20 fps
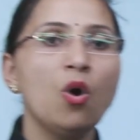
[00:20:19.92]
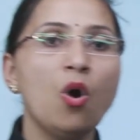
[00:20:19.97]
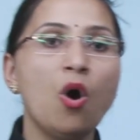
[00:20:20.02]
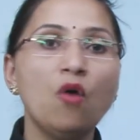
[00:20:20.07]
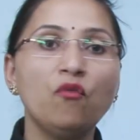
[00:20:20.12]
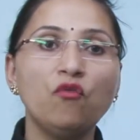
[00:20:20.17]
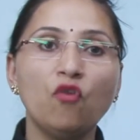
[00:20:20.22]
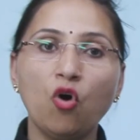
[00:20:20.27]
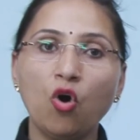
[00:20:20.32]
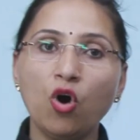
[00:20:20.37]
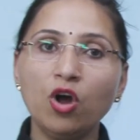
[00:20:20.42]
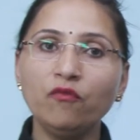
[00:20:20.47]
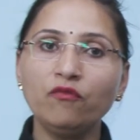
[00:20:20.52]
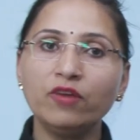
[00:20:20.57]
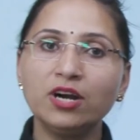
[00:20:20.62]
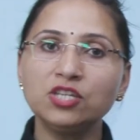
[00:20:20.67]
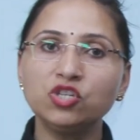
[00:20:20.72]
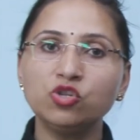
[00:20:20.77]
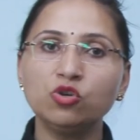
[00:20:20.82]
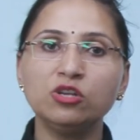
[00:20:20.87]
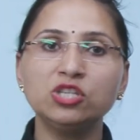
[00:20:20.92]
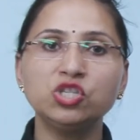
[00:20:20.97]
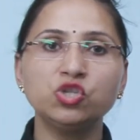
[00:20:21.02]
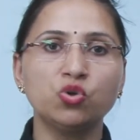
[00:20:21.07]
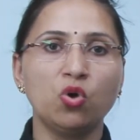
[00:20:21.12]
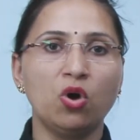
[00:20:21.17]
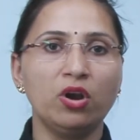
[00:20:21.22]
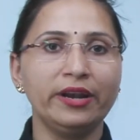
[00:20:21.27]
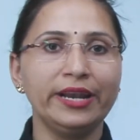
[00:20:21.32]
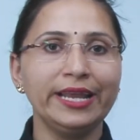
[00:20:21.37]
Of all virtues,
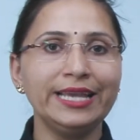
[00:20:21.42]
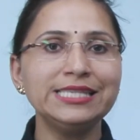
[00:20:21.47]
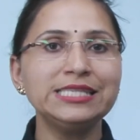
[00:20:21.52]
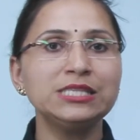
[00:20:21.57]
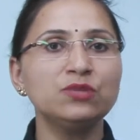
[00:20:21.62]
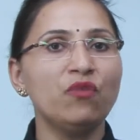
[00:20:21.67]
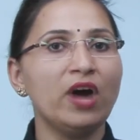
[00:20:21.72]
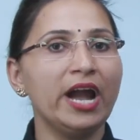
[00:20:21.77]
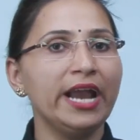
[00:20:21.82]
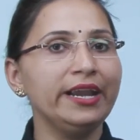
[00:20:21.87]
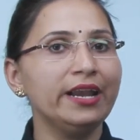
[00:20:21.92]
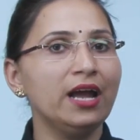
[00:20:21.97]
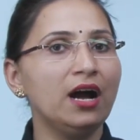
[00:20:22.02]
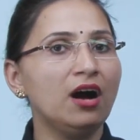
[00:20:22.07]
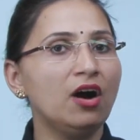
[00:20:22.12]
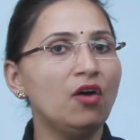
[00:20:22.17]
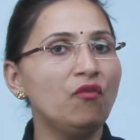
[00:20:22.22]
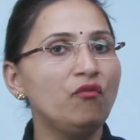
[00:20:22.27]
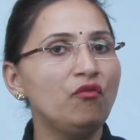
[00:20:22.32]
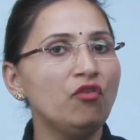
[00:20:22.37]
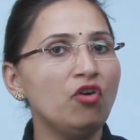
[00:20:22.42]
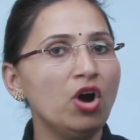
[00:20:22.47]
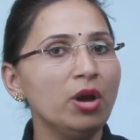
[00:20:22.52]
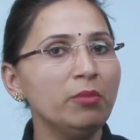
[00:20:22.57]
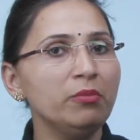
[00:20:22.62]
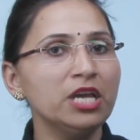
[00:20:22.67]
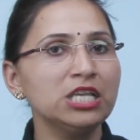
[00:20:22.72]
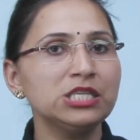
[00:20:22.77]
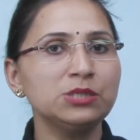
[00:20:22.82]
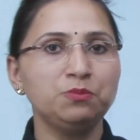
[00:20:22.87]
tolerance finds a
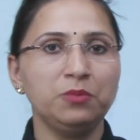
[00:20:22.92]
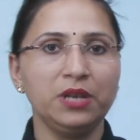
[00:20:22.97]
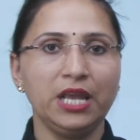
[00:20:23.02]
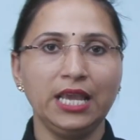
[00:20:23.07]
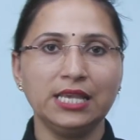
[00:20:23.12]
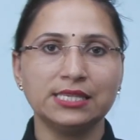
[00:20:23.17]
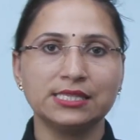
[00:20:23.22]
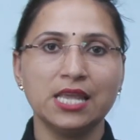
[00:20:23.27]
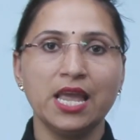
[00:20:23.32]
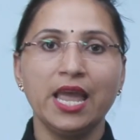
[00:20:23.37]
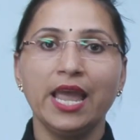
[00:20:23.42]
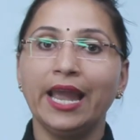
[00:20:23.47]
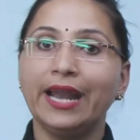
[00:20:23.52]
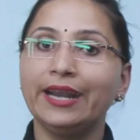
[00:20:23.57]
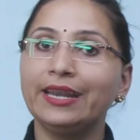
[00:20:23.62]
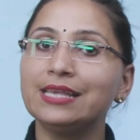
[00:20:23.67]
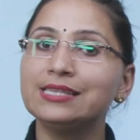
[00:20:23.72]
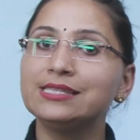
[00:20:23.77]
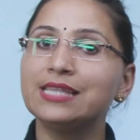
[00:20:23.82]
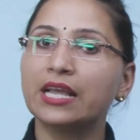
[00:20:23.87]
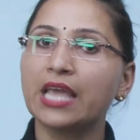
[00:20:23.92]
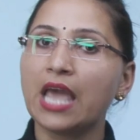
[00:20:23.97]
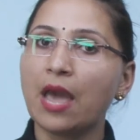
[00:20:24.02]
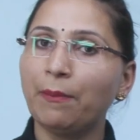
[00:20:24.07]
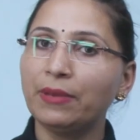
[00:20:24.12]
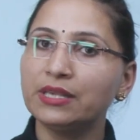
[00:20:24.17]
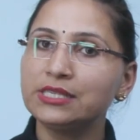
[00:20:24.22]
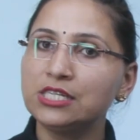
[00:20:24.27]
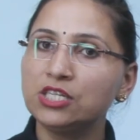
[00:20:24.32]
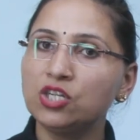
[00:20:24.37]
foremost place. It is the
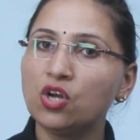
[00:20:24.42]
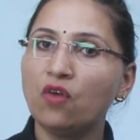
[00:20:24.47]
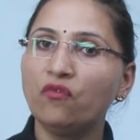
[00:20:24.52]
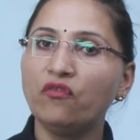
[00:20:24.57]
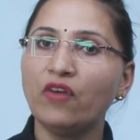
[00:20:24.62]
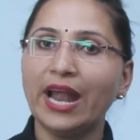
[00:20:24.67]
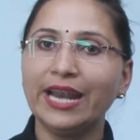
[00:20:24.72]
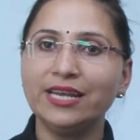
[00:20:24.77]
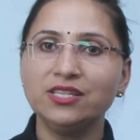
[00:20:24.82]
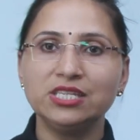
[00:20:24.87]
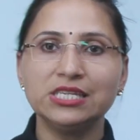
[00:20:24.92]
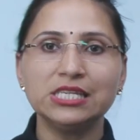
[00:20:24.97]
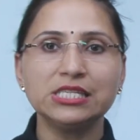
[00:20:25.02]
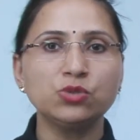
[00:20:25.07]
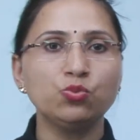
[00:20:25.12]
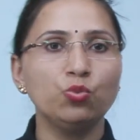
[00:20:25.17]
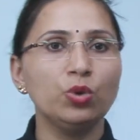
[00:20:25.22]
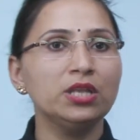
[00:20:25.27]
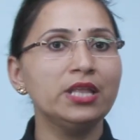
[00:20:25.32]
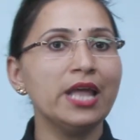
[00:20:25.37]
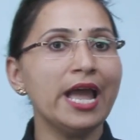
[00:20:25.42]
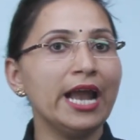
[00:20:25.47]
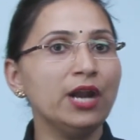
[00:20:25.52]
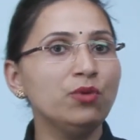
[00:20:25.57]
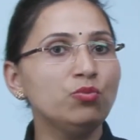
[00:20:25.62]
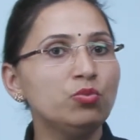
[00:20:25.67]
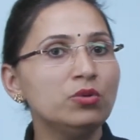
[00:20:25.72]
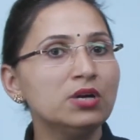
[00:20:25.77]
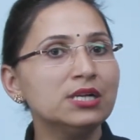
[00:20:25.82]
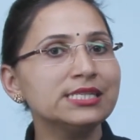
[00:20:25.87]
capacity of adjust with
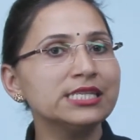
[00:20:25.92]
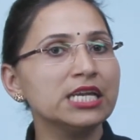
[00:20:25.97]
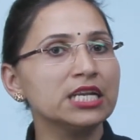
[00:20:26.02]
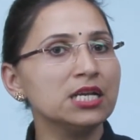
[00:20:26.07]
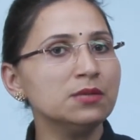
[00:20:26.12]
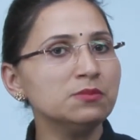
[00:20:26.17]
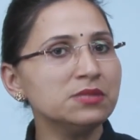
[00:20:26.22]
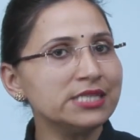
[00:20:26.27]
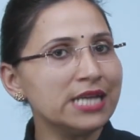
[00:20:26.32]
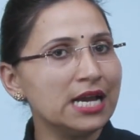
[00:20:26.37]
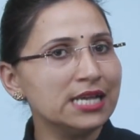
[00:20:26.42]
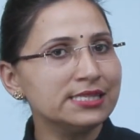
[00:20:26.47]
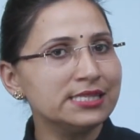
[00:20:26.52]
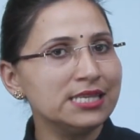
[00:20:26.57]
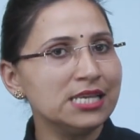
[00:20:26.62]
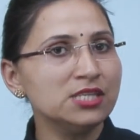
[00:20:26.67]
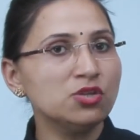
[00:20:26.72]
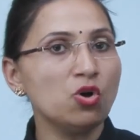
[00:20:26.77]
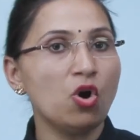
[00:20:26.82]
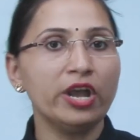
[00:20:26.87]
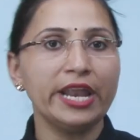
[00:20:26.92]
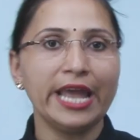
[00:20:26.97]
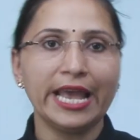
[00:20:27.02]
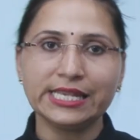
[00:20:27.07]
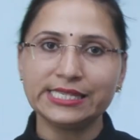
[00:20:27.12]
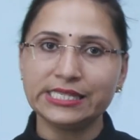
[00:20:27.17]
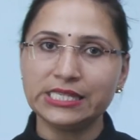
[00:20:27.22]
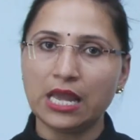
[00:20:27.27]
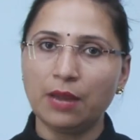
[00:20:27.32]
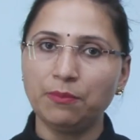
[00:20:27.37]
adverse circumstances or
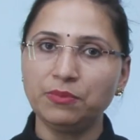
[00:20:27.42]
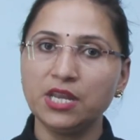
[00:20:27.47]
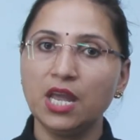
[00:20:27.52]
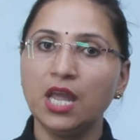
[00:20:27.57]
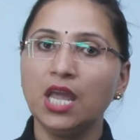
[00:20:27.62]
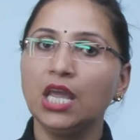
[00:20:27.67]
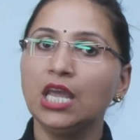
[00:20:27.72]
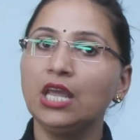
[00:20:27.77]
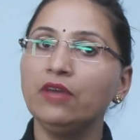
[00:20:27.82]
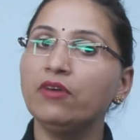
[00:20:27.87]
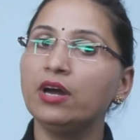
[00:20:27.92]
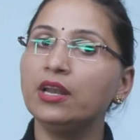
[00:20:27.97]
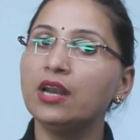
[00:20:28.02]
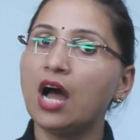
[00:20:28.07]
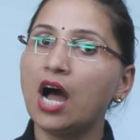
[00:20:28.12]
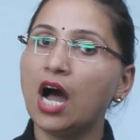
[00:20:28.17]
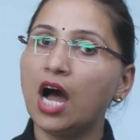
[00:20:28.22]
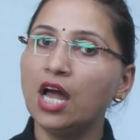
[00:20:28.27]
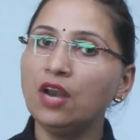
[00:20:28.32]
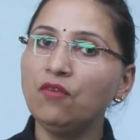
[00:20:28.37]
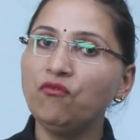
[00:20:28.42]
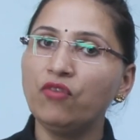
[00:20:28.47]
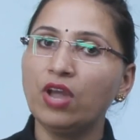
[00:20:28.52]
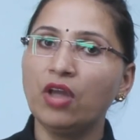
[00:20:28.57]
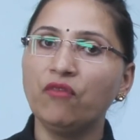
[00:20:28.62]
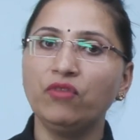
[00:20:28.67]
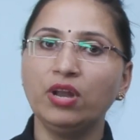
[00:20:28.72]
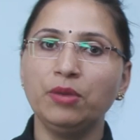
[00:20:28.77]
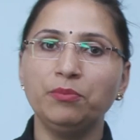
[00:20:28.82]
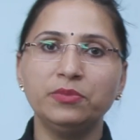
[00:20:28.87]
accept even
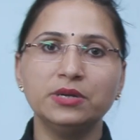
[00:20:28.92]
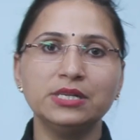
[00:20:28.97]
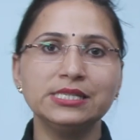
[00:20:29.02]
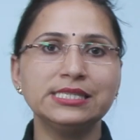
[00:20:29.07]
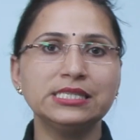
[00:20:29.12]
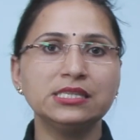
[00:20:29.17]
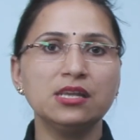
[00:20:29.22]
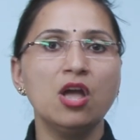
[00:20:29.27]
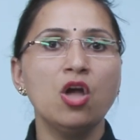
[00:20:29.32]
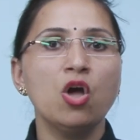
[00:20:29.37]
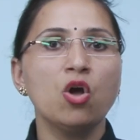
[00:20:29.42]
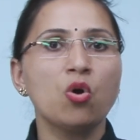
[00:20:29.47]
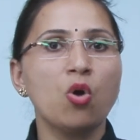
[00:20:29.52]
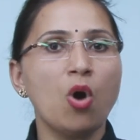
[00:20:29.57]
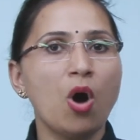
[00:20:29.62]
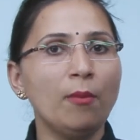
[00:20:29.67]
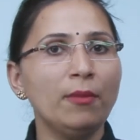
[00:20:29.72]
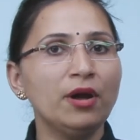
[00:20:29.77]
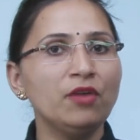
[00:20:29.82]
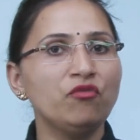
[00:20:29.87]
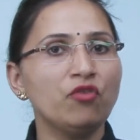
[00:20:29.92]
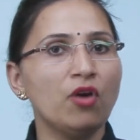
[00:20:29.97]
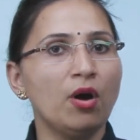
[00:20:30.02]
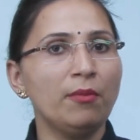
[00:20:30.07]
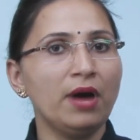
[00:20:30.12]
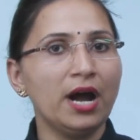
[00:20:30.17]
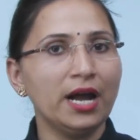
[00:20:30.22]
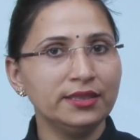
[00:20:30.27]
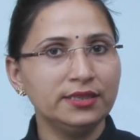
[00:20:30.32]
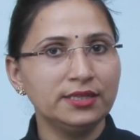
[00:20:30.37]
unfavorables common
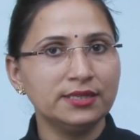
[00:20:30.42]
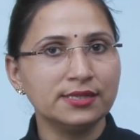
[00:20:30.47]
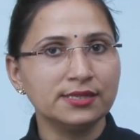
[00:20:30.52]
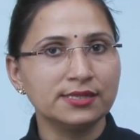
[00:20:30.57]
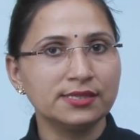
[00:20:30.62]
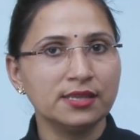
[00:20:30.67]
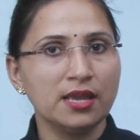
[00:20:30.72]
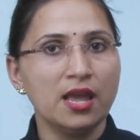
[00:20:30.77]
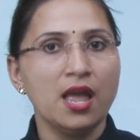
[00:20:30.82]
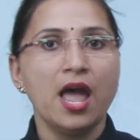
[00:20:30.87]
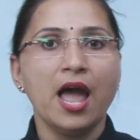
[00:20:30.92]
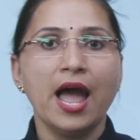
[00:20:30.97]
from others.